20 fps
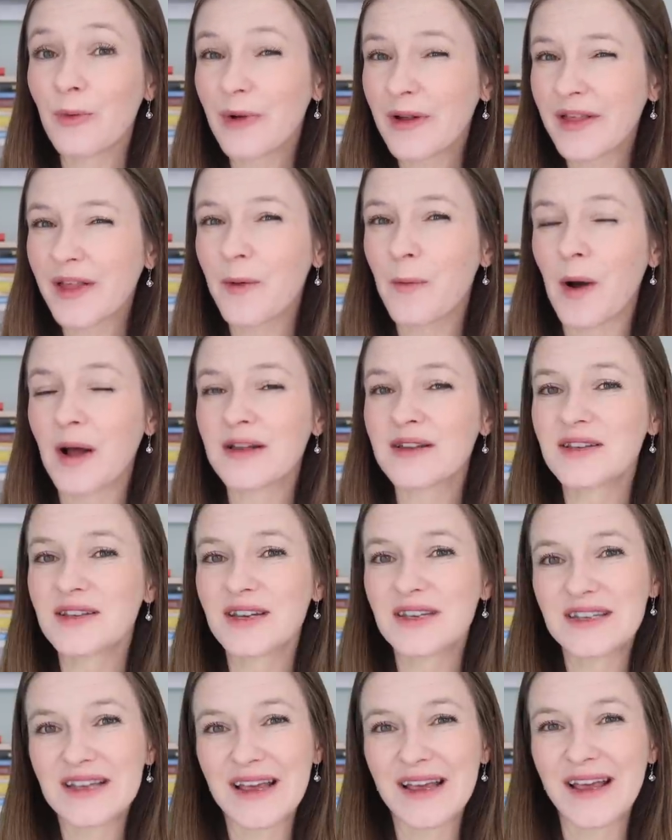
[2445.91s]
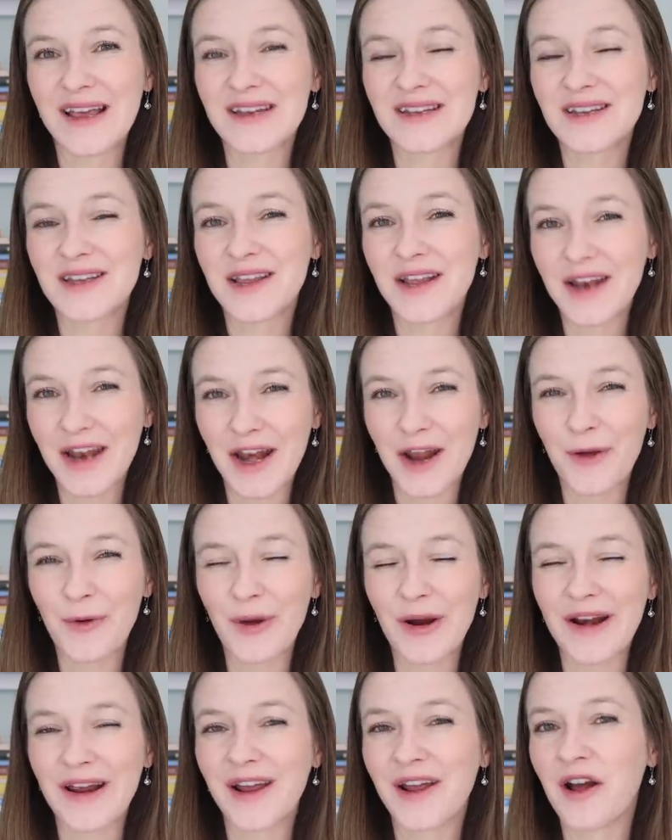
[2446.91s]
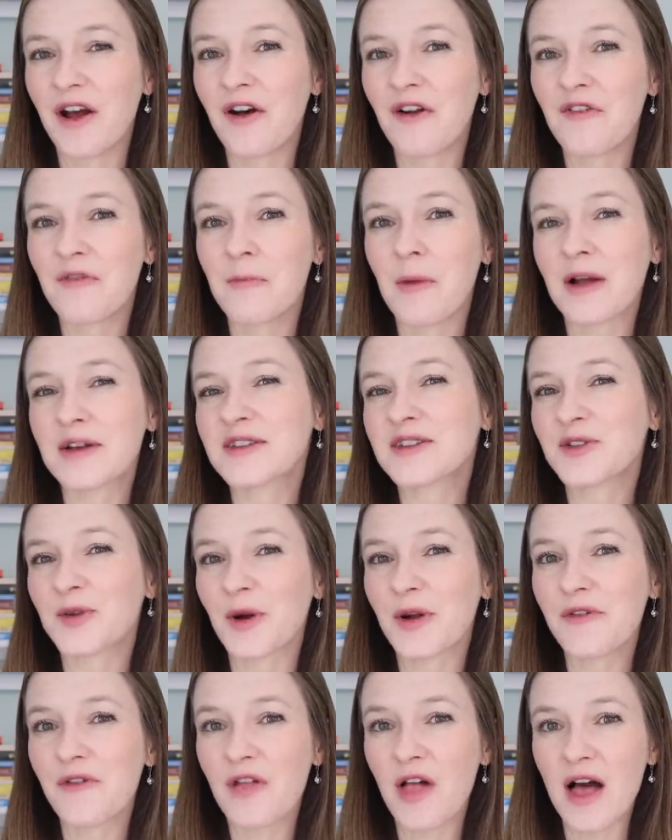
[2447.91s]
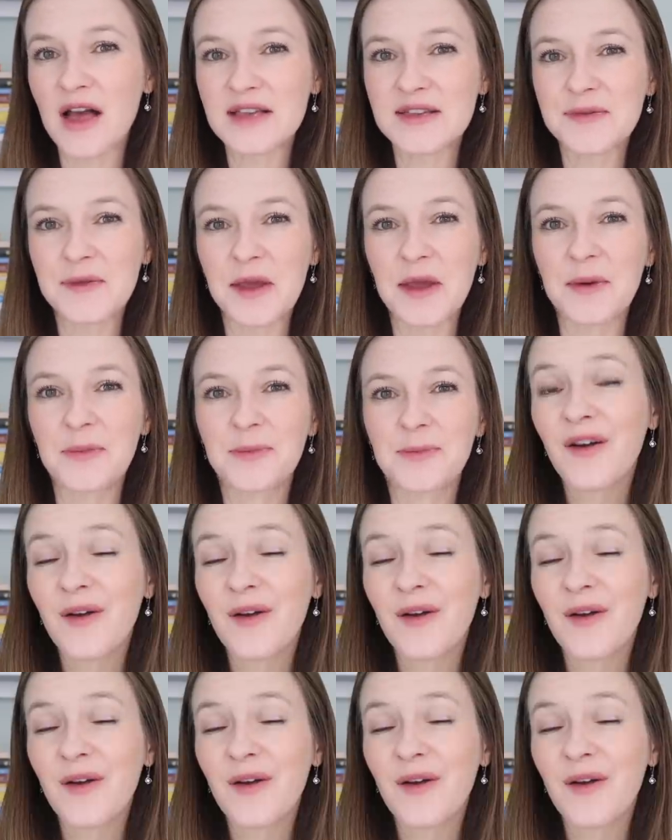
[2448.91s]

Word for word: really wants to dig into the nitty gritty of Montessori philosophy.